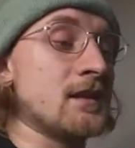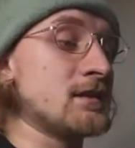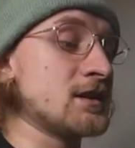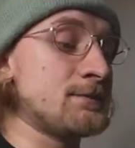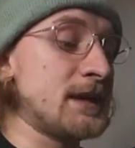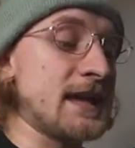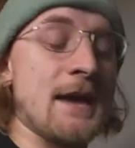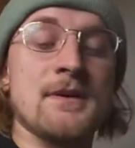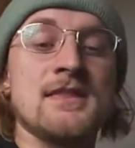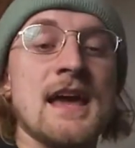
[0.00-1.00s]
Just being
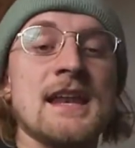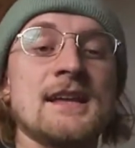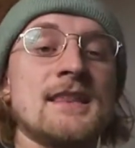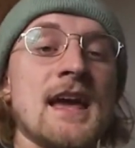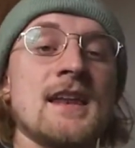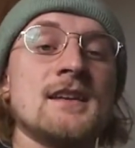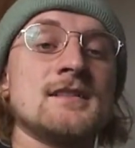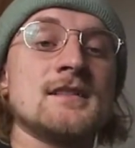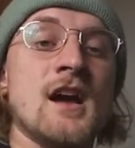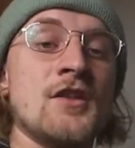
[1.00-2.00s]
empathetic, that
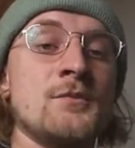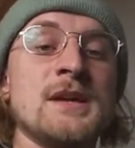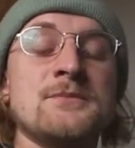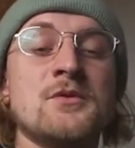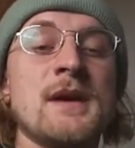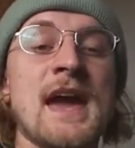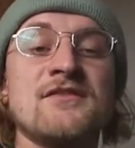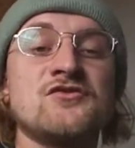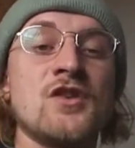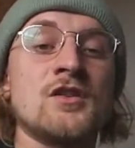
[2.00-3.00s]
other people may have
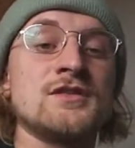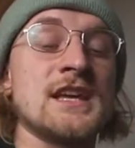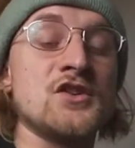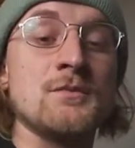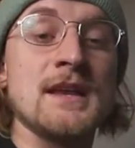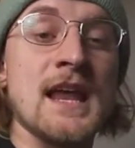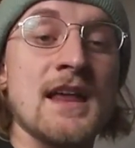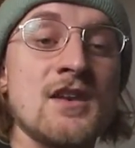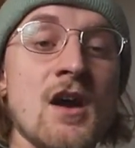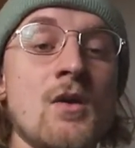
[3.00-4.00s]
struggles that you may not
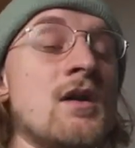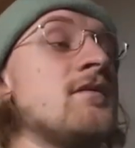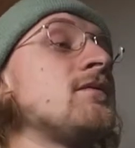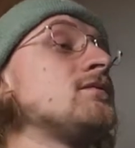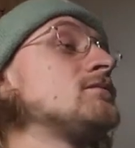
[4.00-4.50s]
know of.